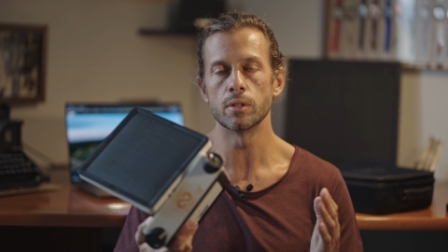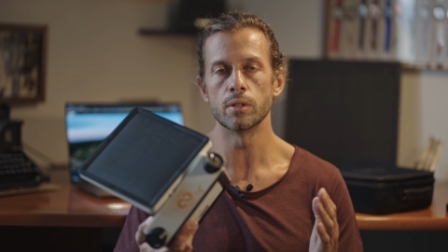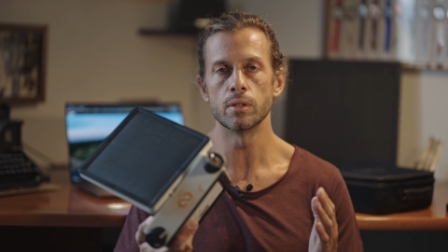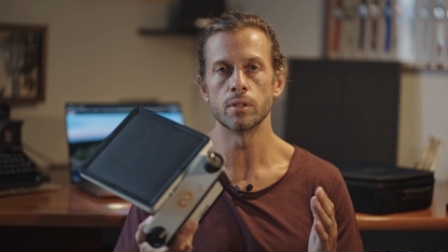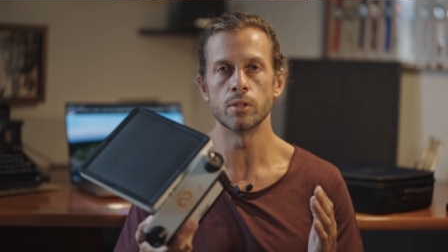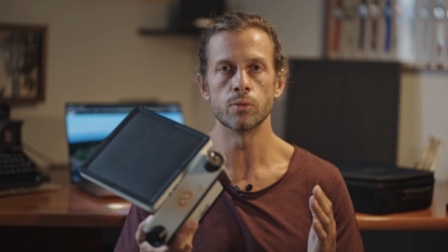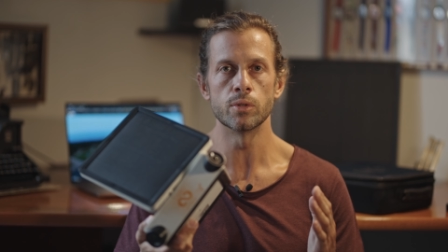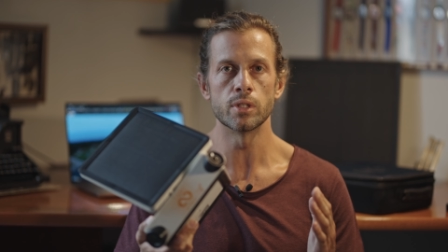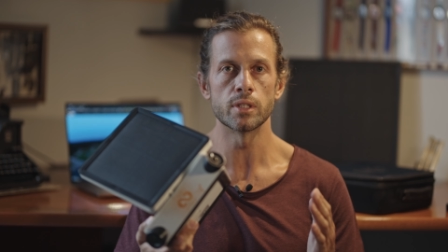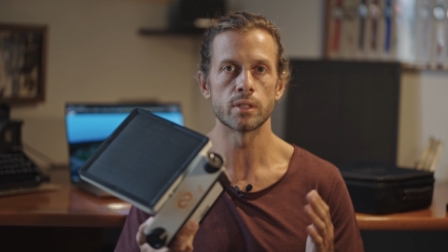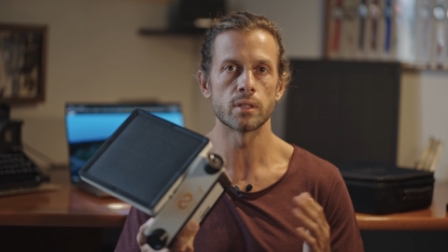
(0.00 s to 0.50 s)

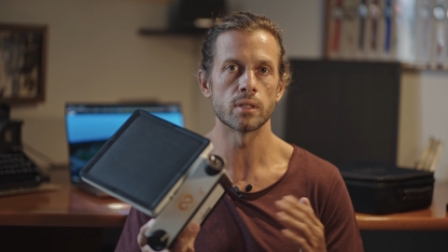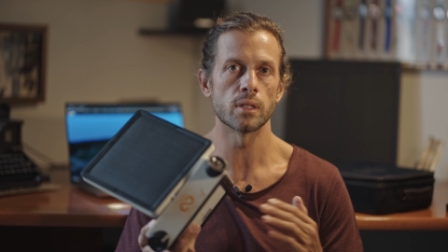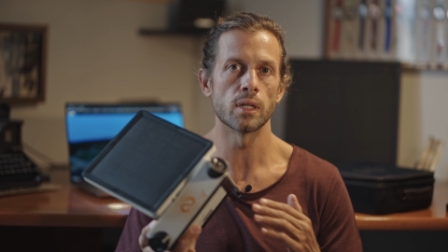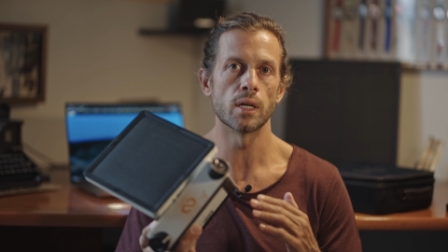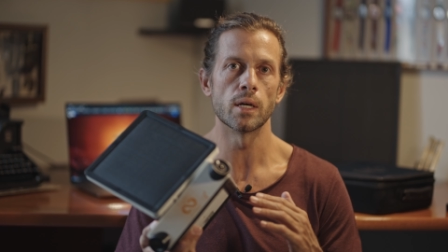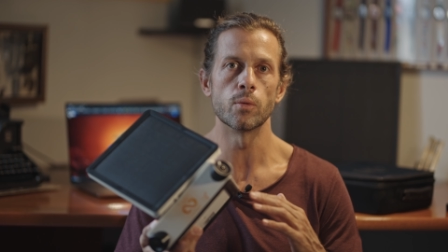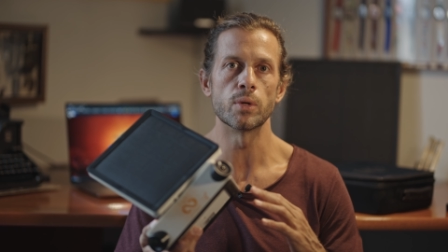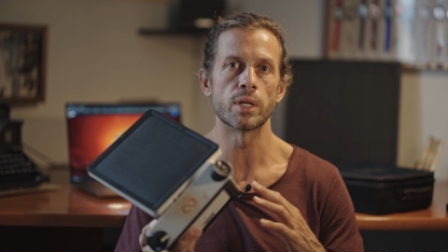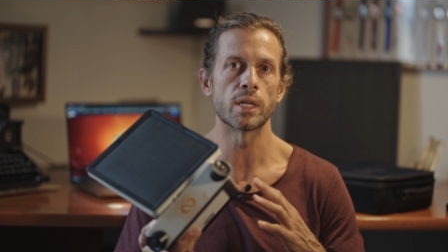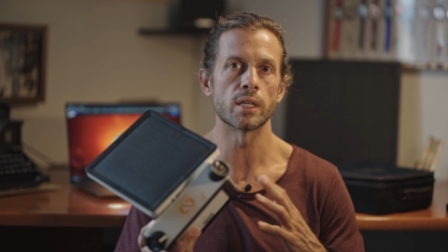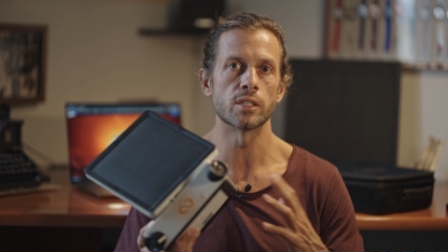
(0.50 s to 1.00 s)
units,
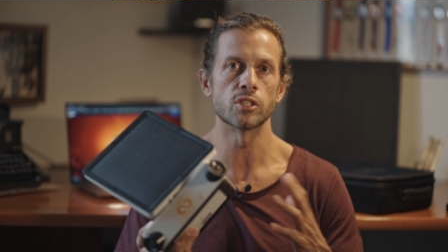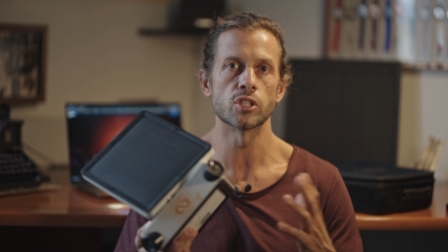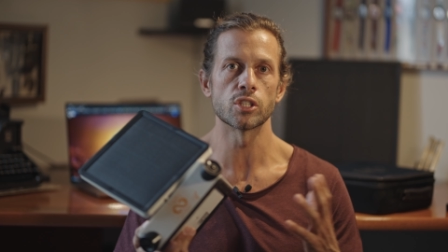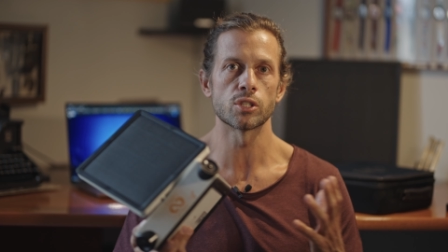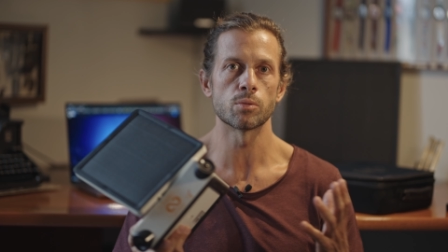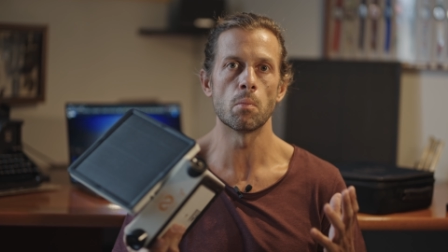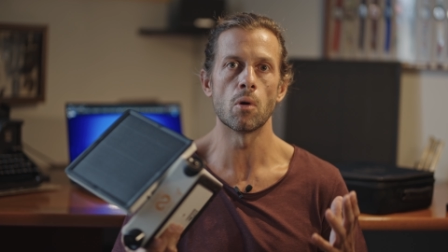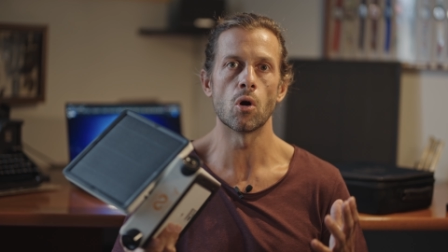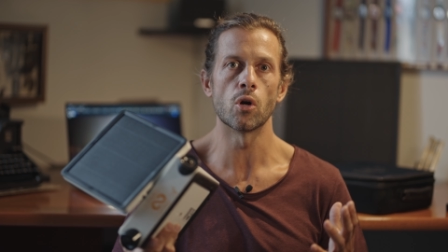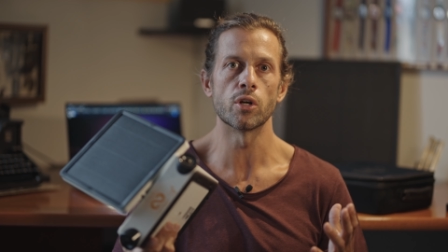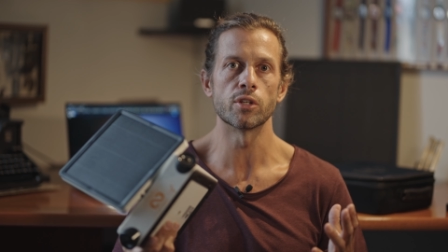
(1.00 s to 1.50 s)
we can
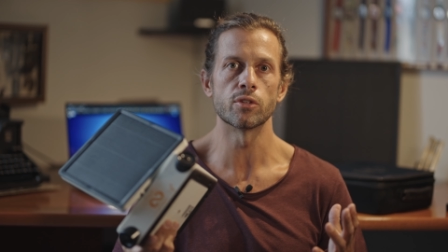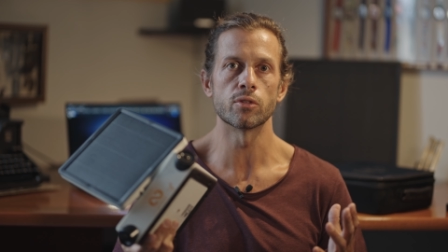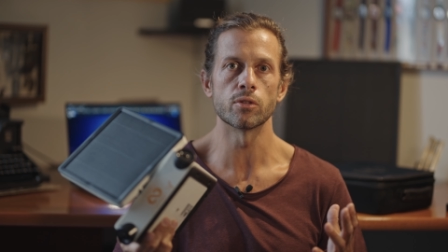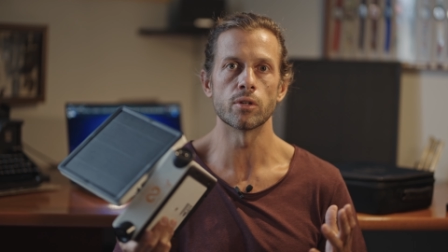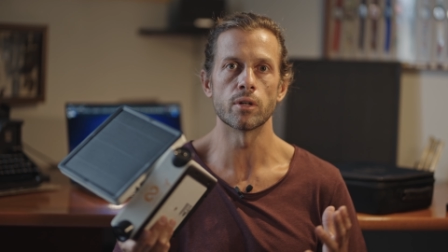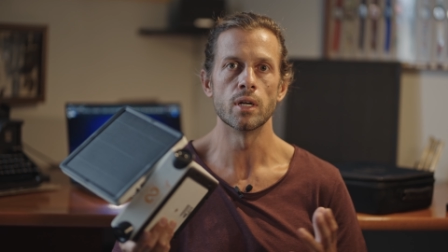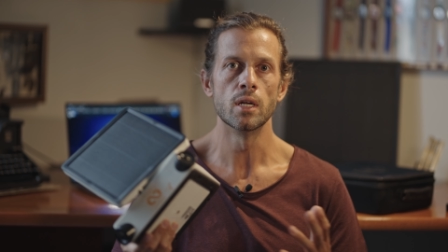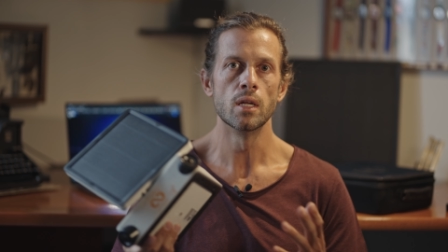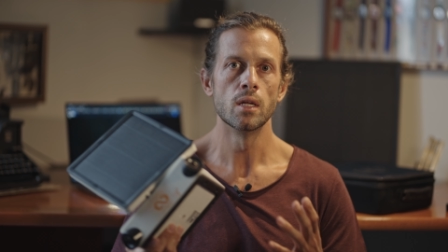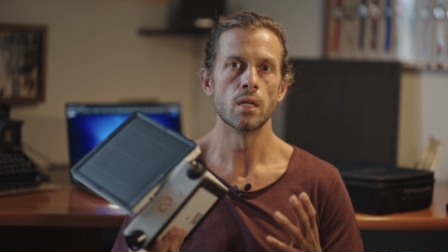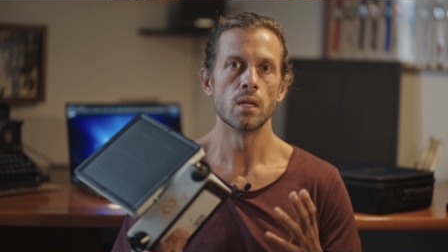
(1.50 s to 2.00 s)
just
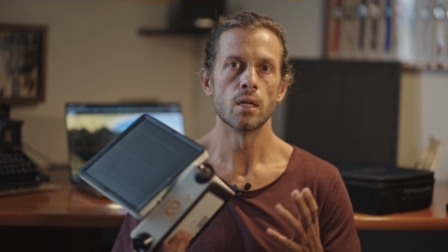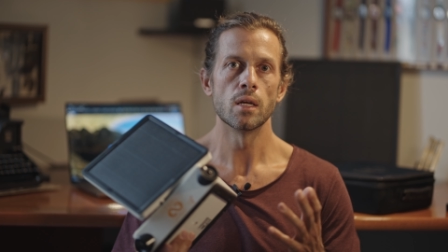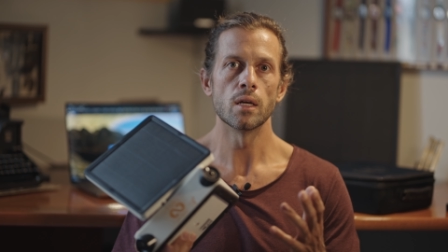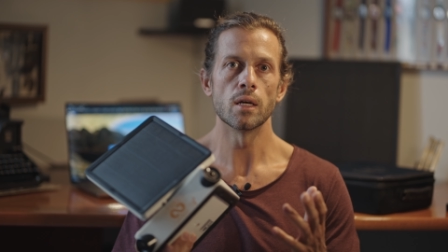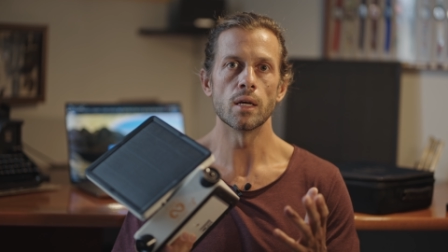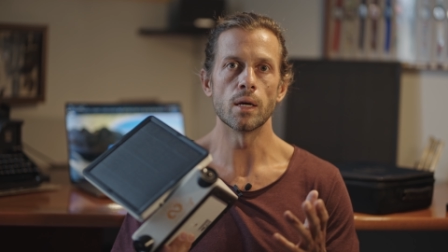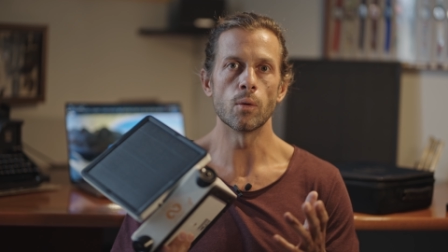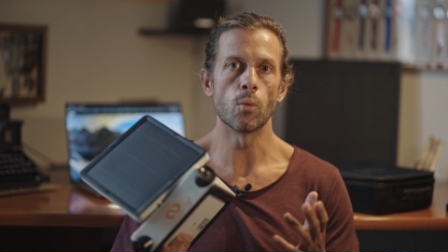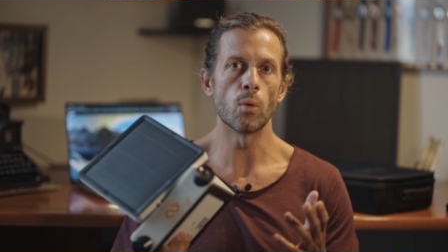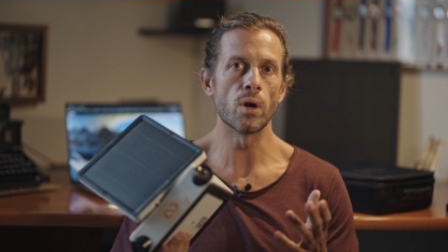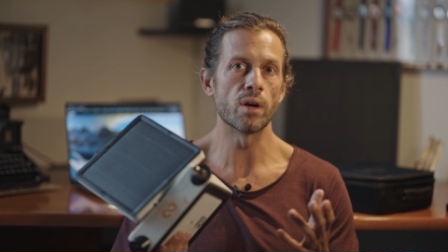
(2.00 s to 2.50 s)
monitor
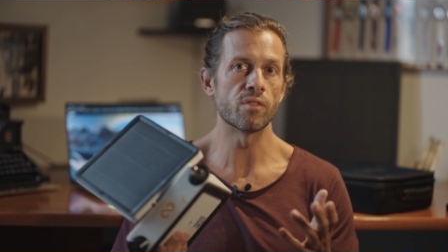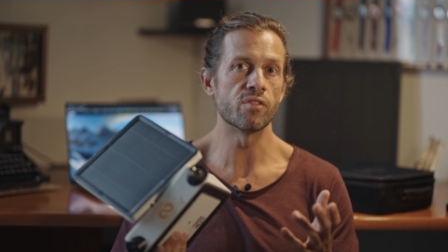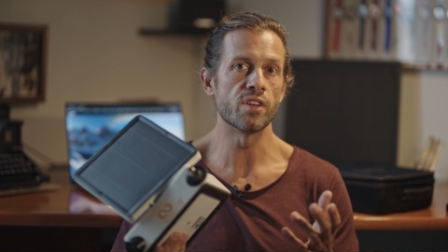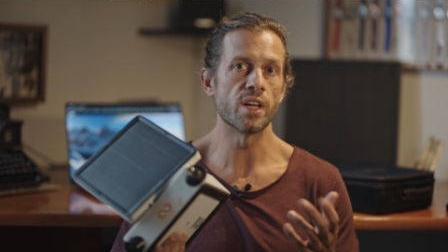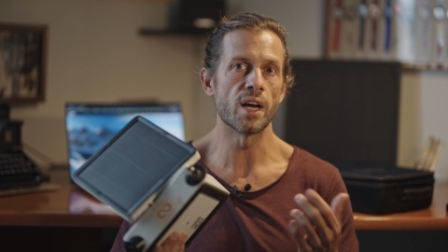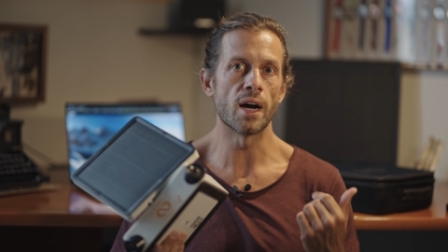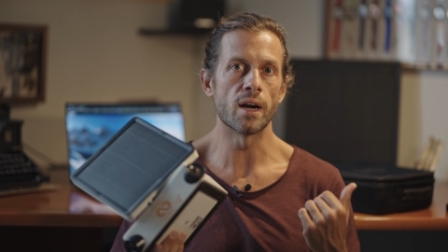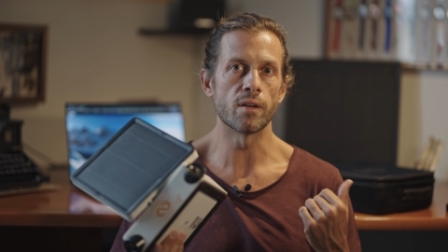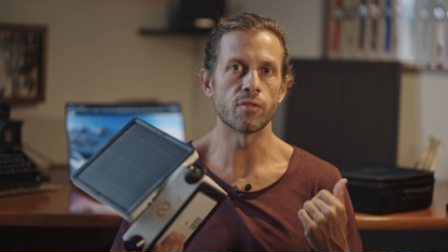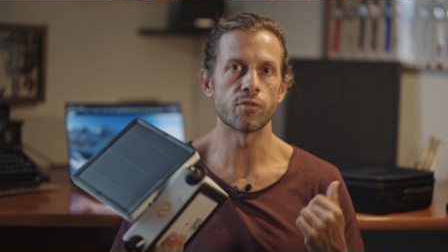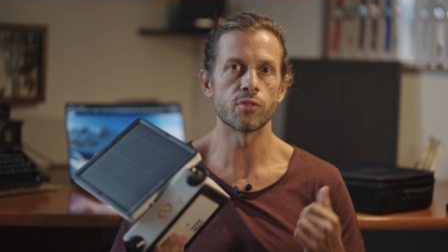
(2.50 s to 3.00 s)
where they
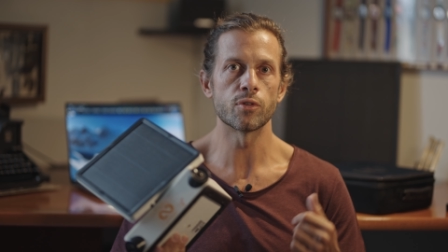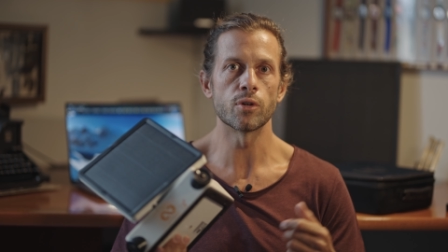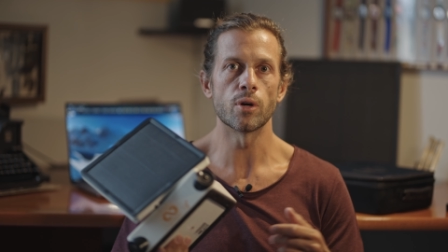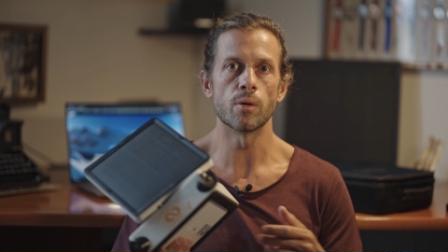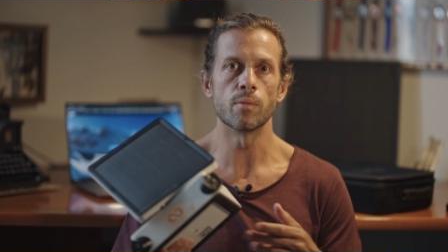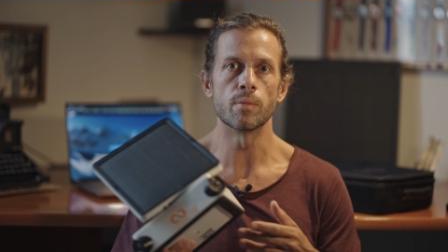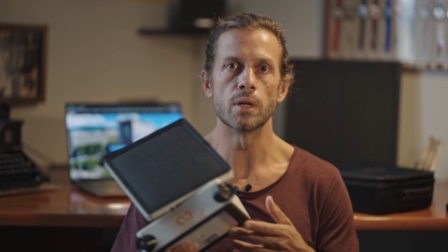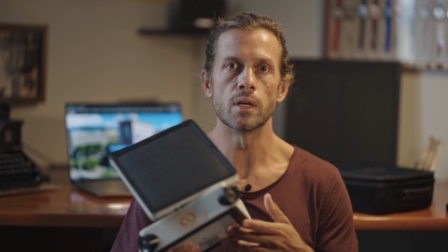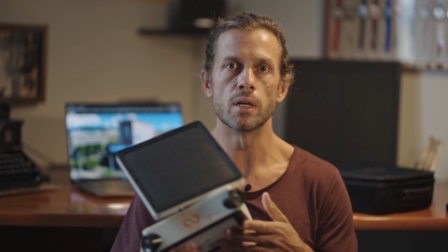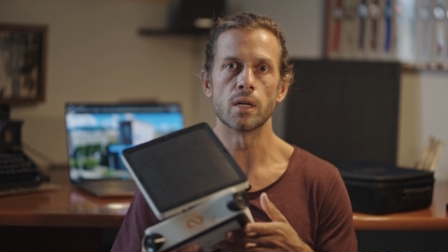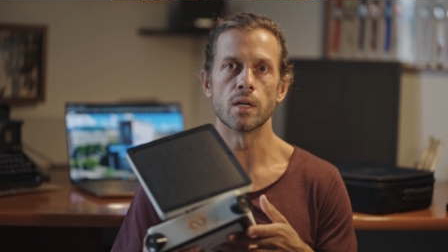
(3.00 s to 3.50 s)
are
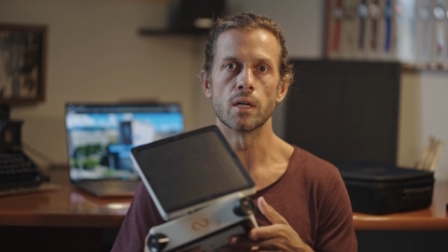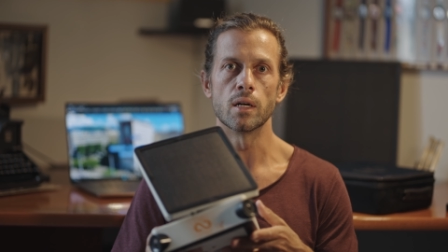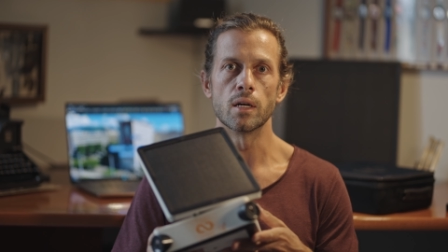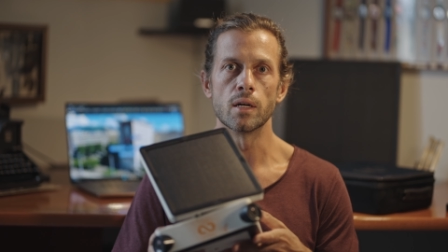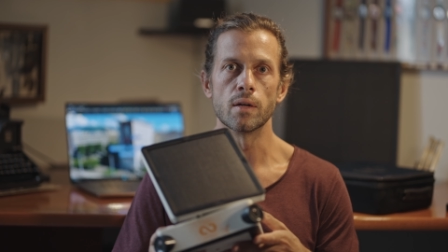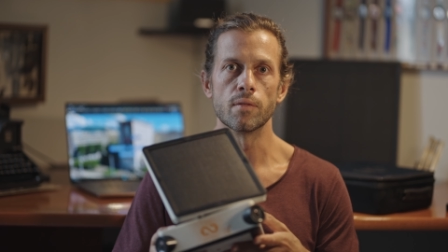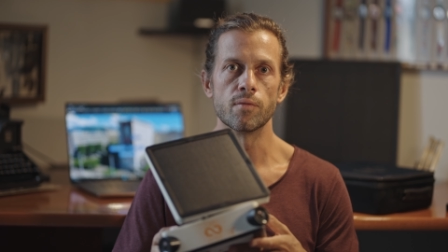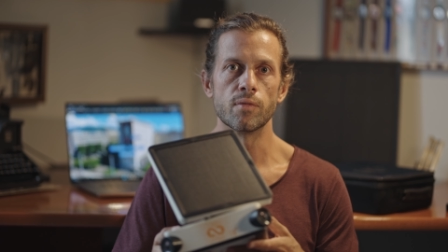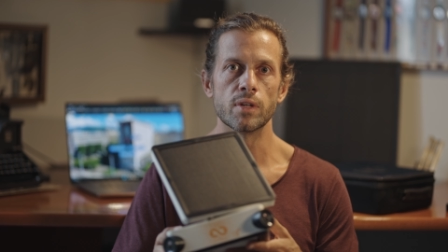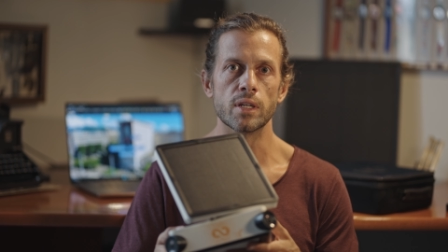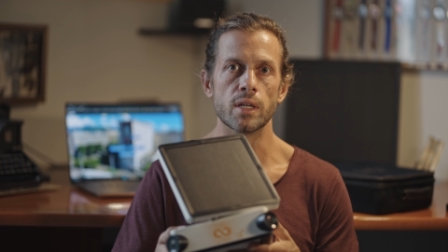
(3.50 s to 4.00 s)
from
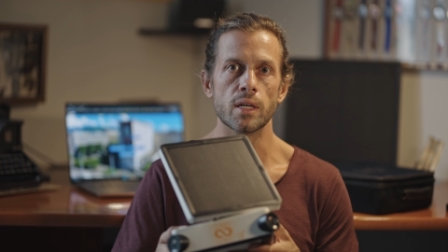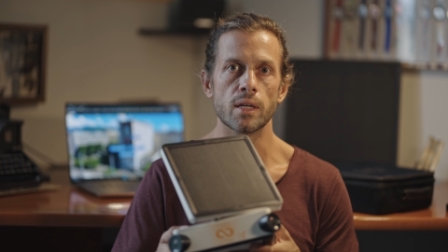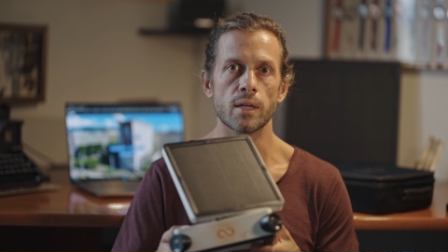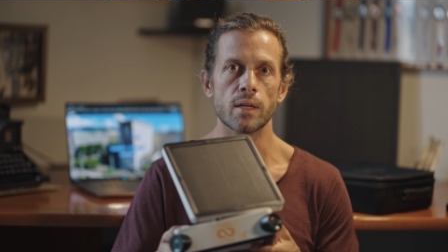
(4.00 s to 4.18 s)
the